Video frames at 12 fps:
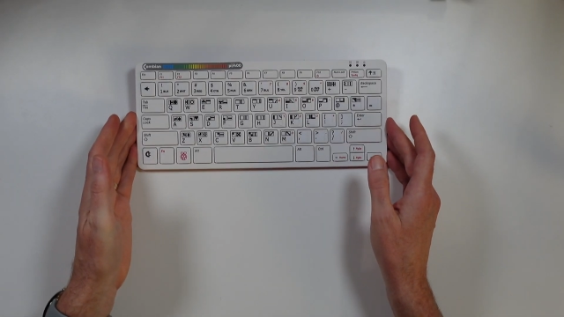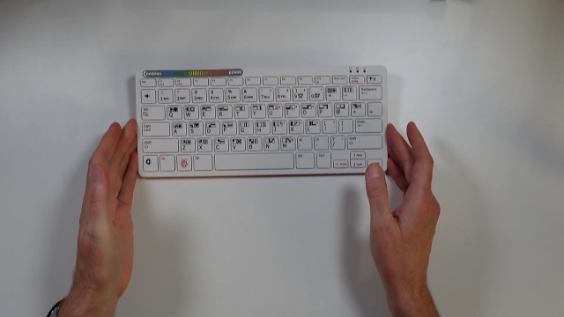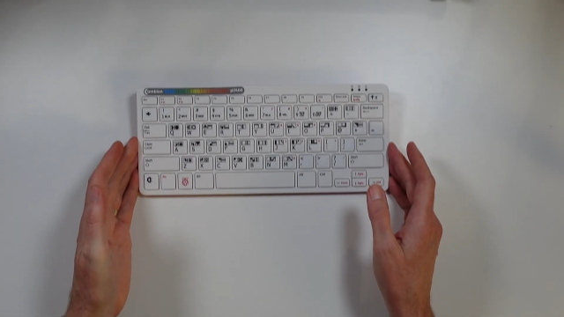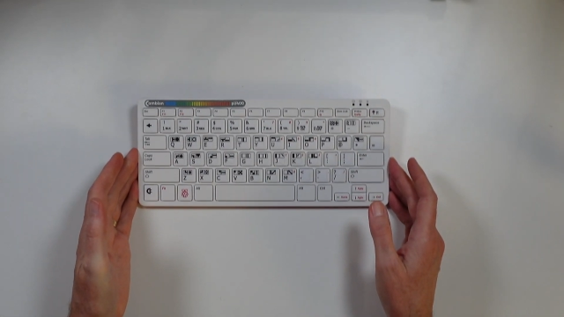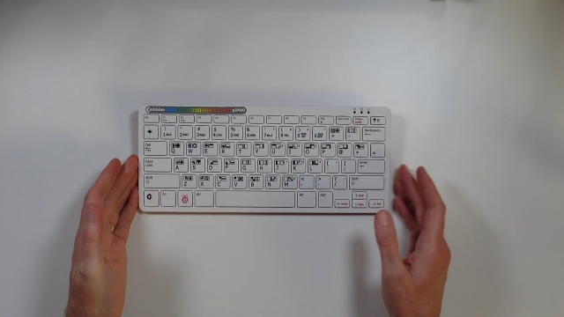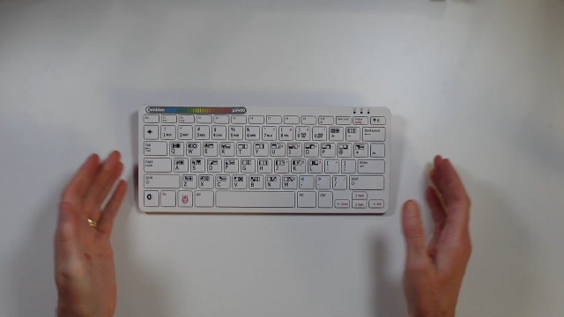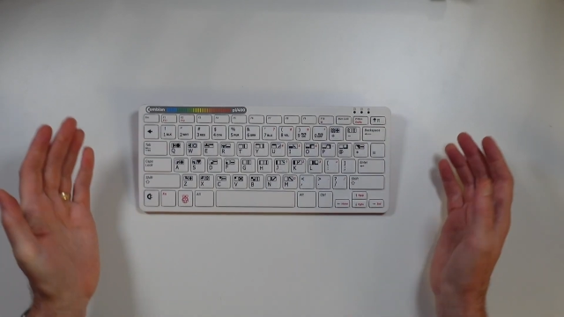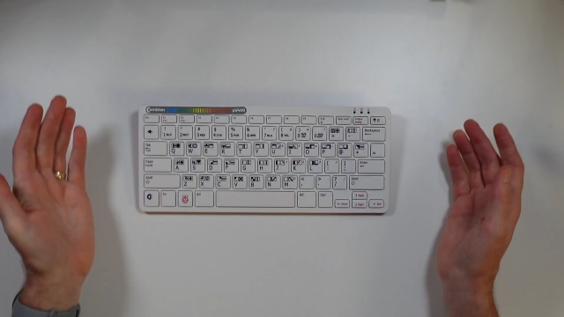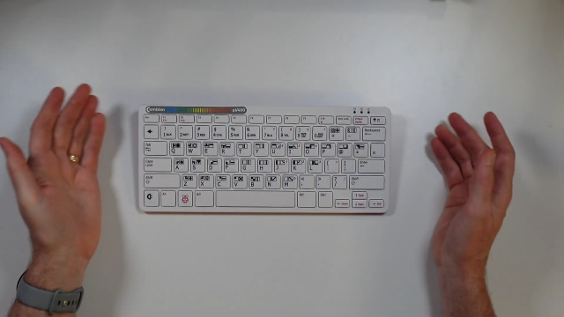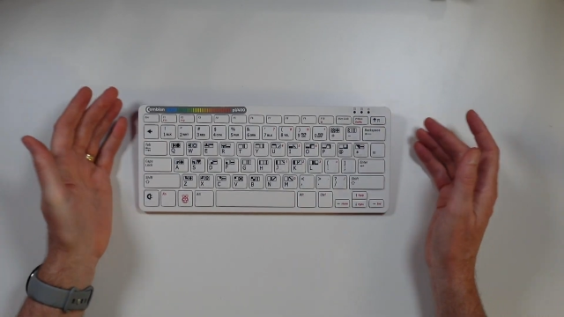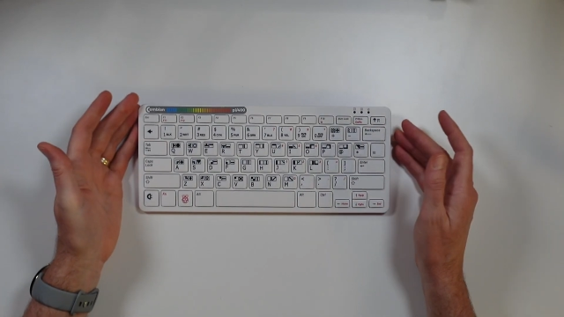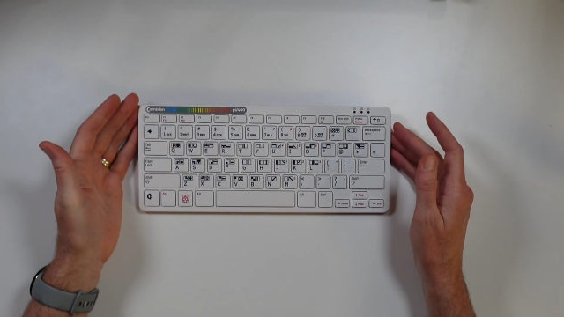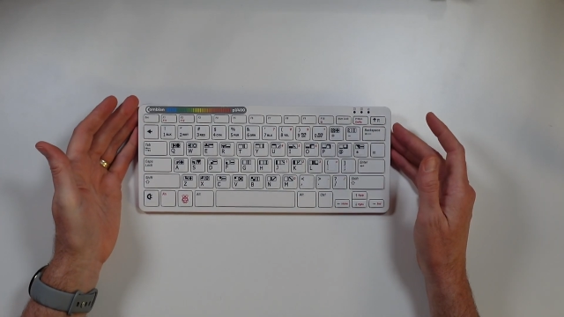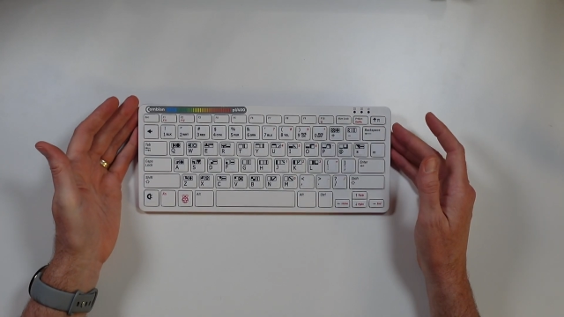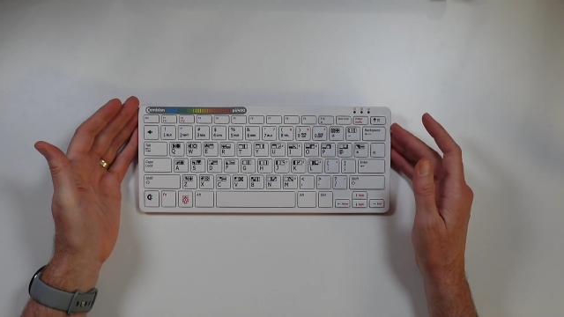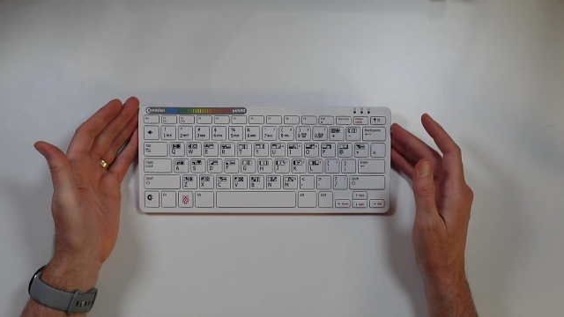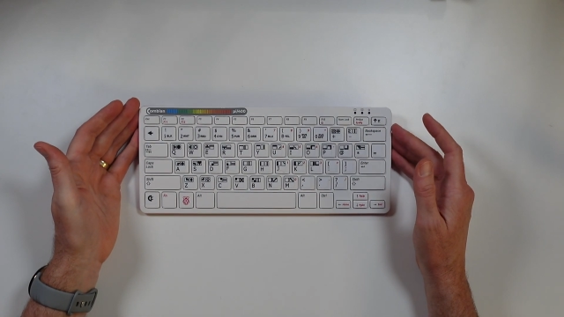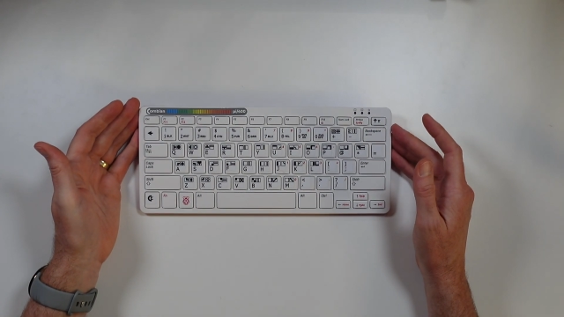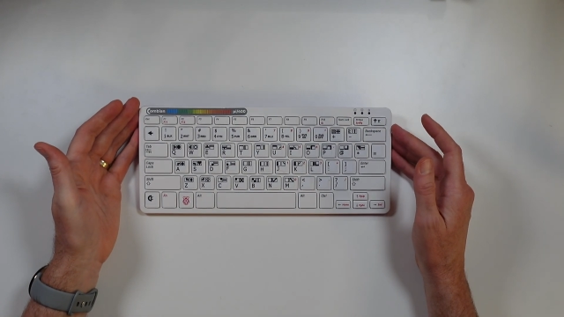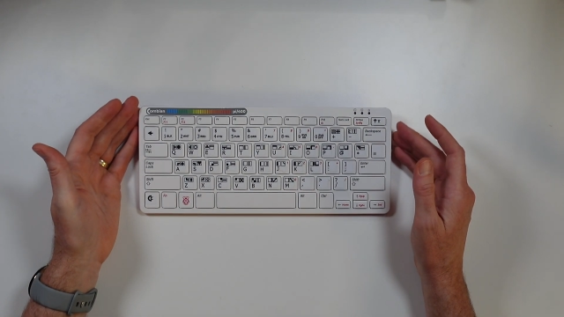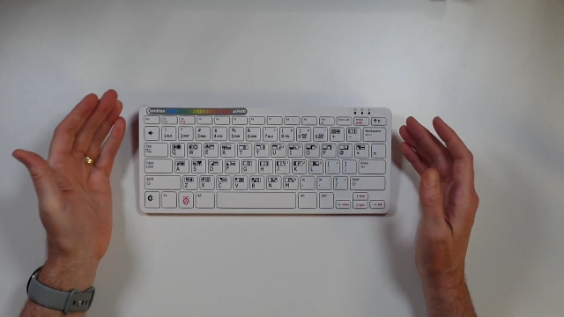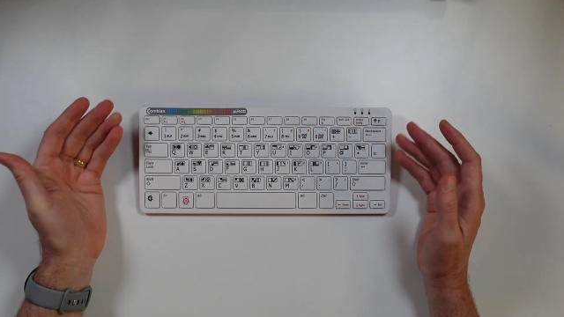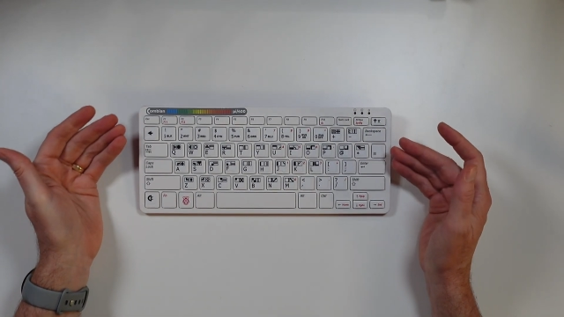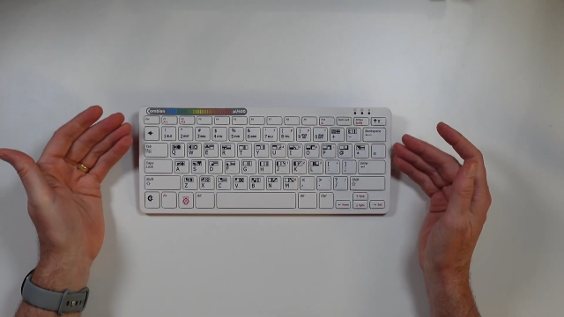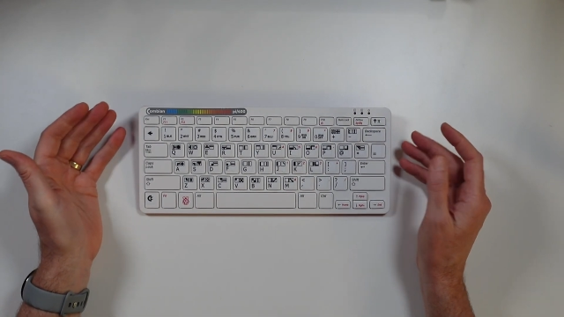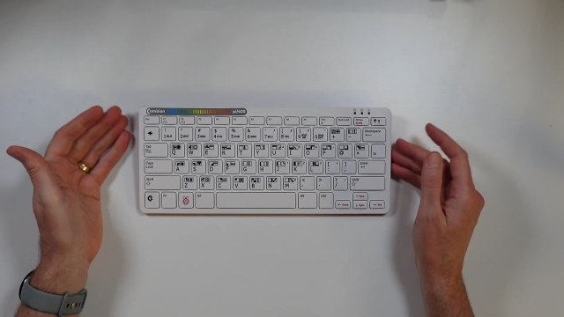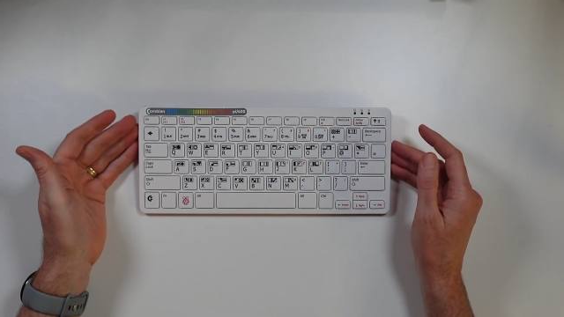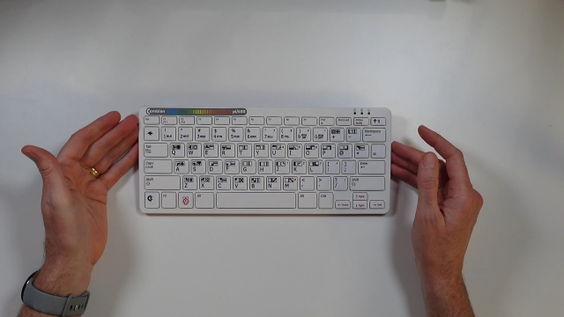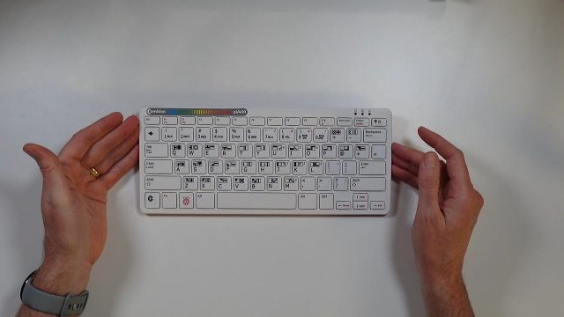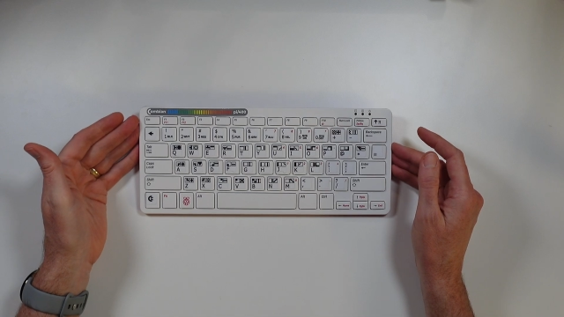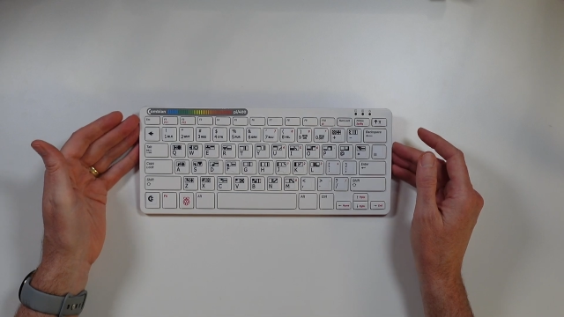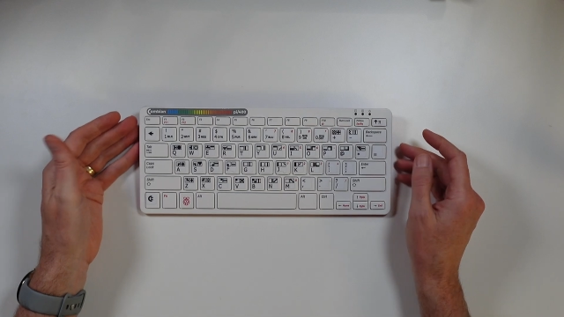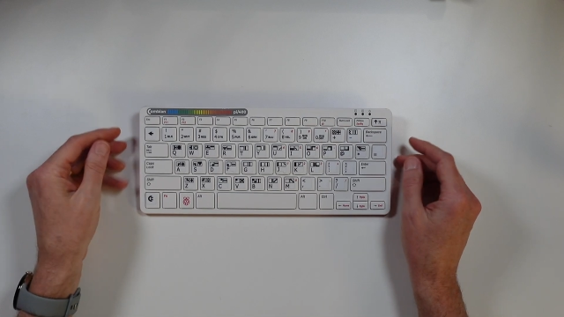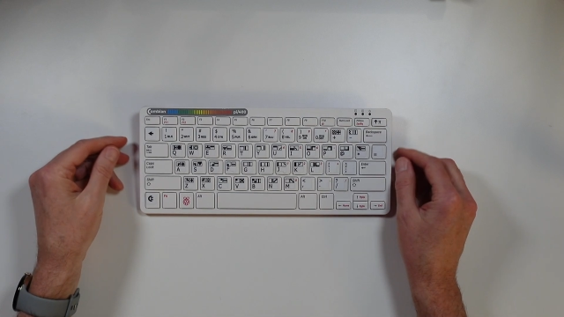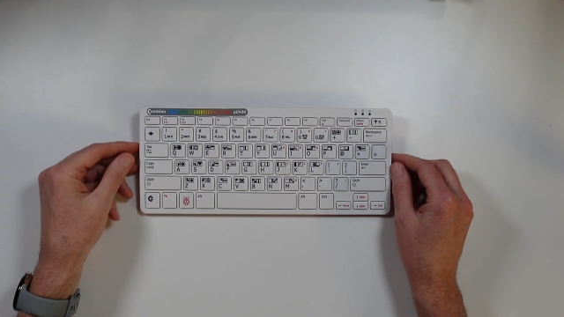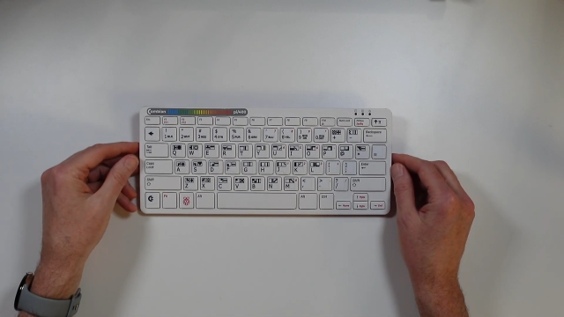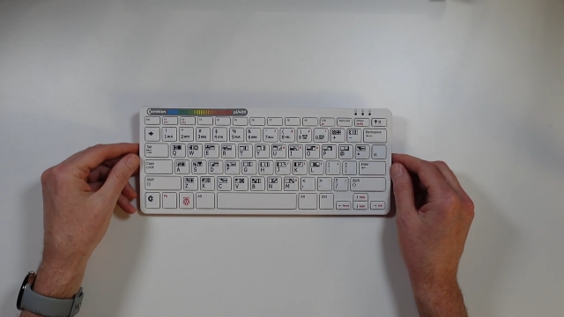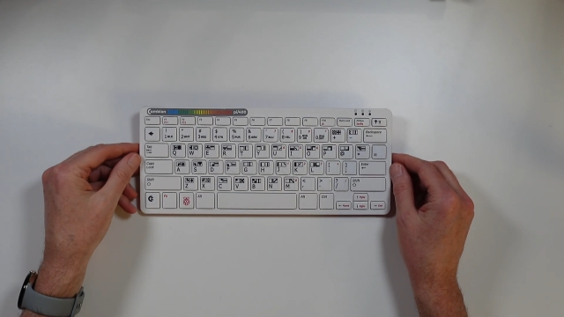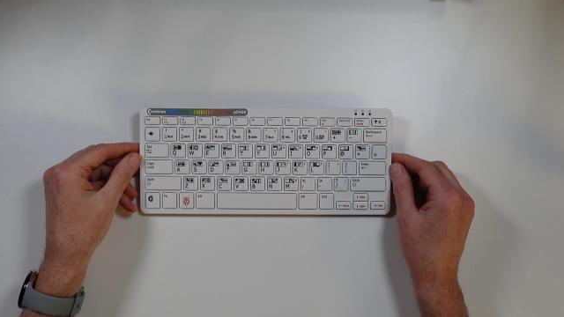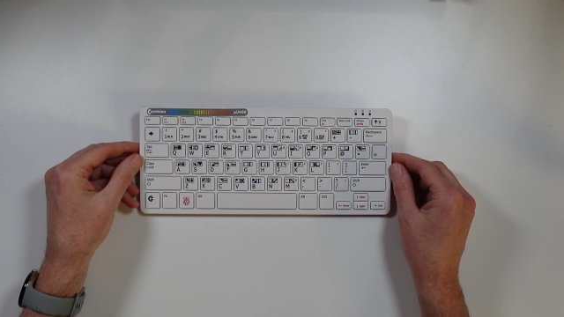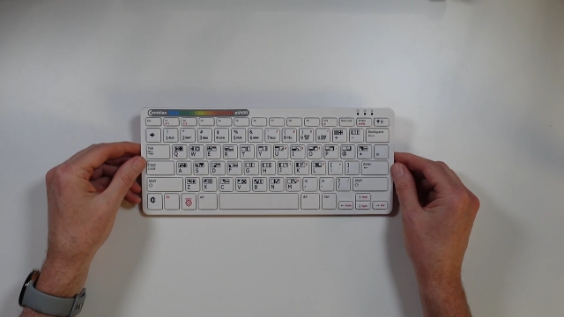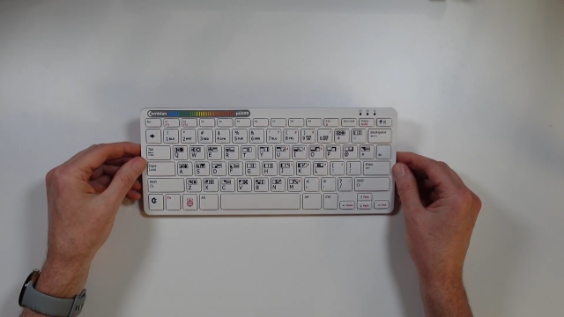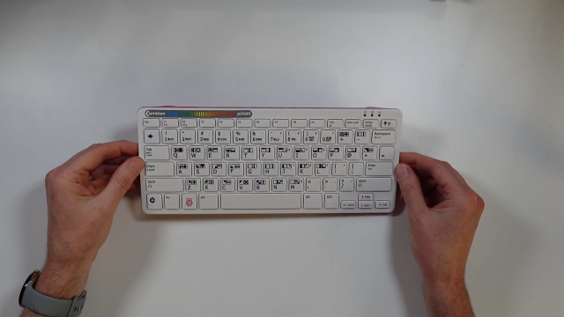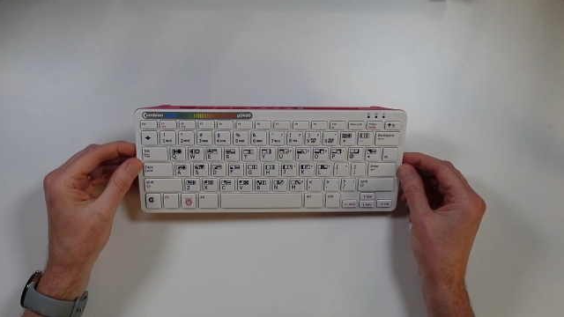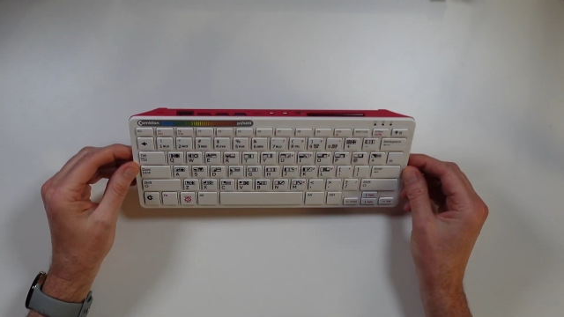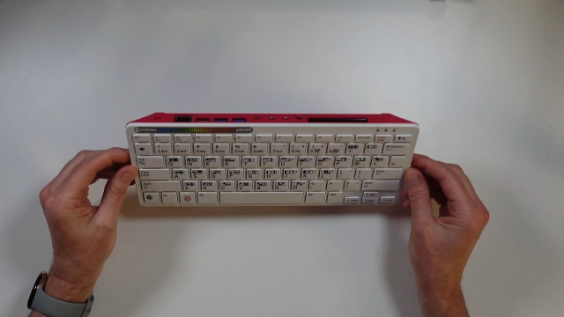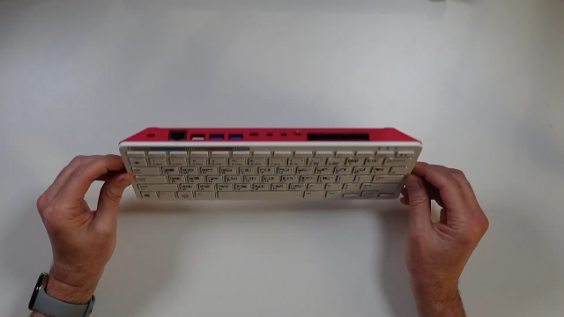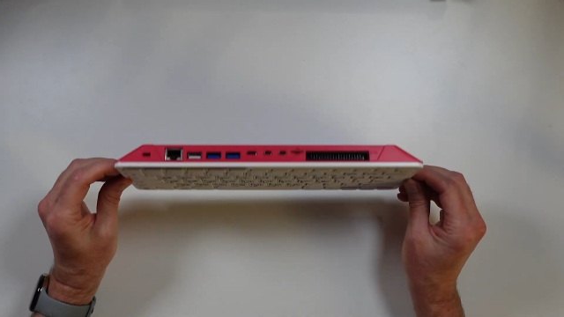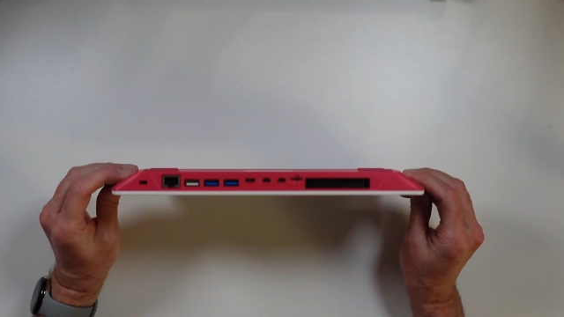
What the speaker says: [unreadable: no face in view]